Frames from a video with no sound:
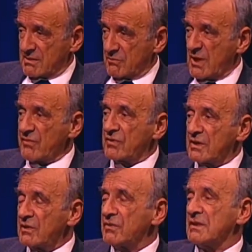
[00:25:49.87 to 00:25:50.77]
We have
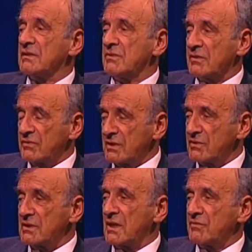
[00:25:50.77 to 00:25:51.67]
given, we have
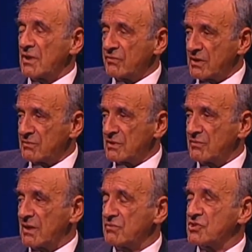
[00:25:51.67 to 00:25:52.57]
given, and we have given.
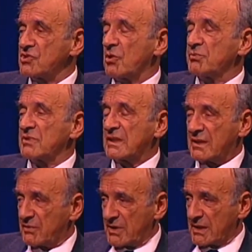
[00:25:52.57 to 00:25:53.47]
We haven't stopped
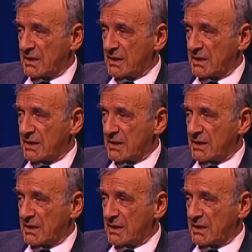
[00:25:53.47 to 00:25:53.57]
giving.